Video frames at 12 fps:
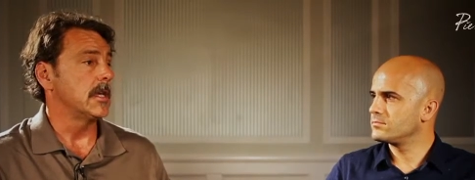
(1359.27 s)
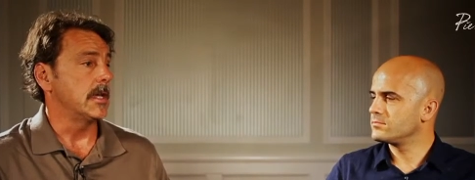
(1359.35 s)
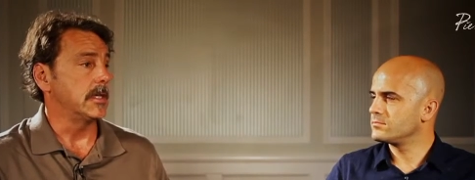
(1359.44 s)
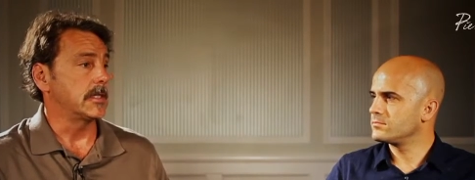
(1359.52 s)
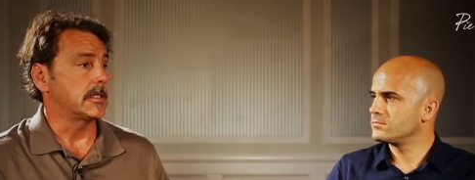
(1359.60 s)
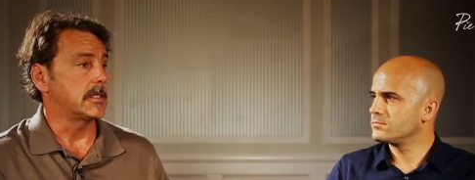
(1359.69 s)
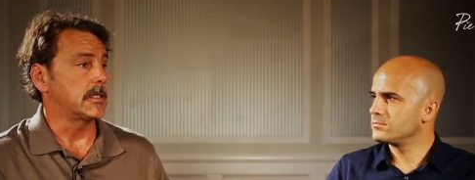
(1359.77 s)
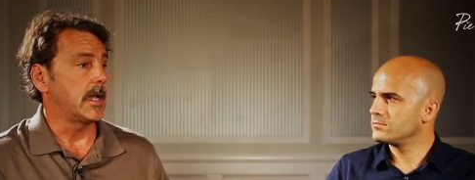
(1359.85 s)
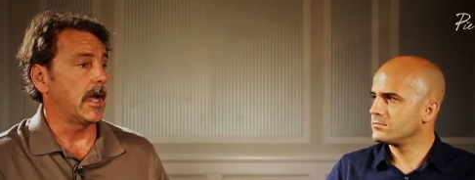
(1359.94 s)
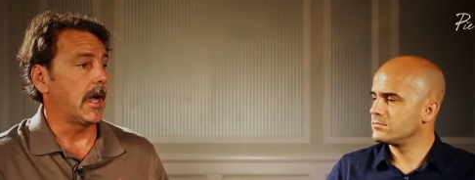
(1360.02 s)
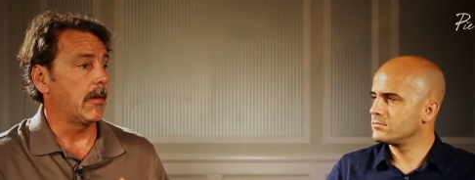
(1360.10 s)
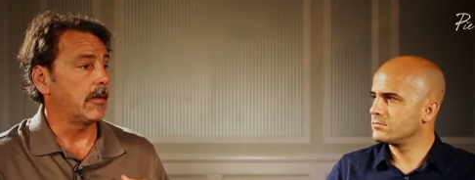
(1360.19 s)
Speaker 1: It's
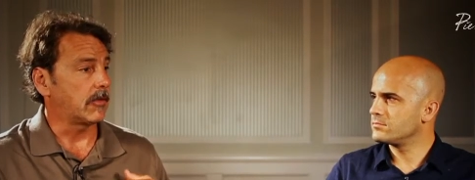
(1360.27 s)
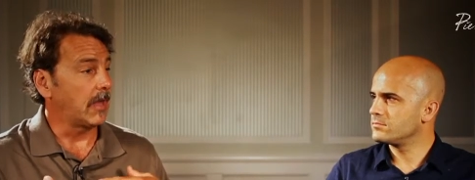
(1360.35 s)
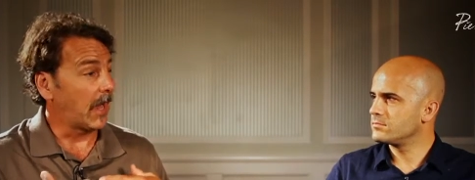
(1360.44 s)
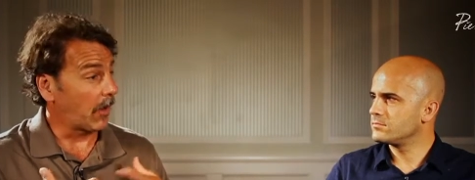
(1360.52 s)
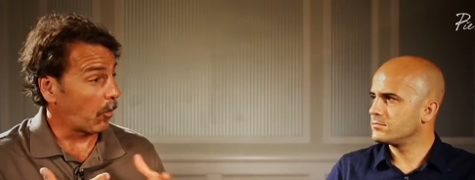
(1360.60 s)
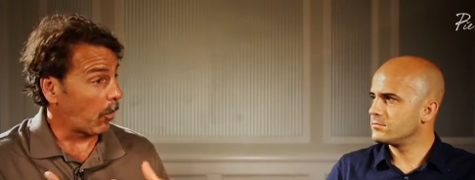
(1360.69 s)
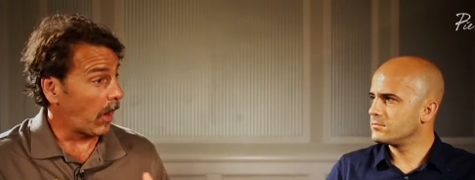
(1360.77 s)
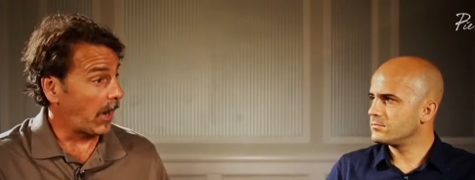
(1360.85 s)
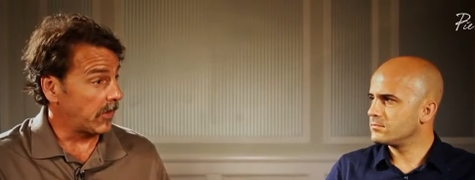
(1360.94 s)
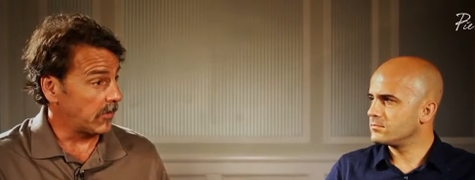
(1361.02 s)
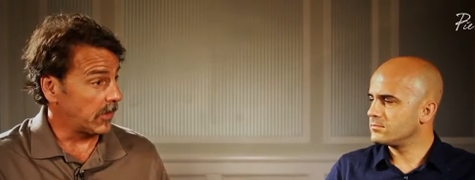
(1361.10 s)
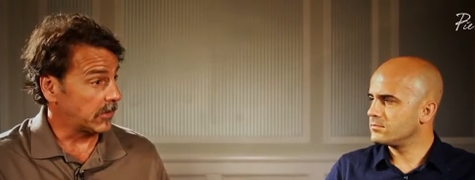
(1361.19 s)
not a
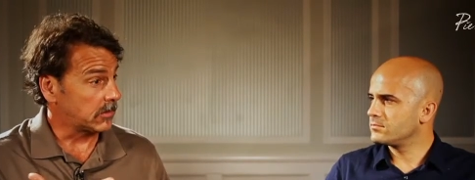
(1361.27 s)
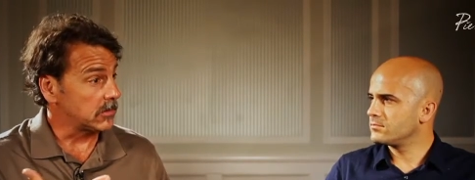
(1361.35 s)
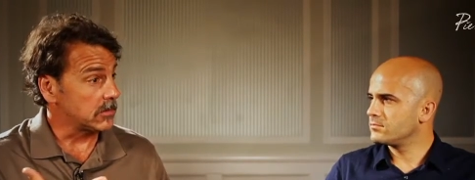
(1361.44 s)
wine that